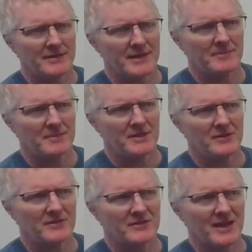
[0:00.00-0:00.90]
that
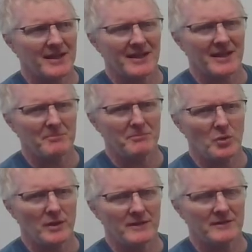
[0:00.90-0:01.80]
means it's kind of like a
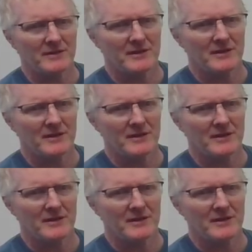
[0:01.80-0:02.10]
point.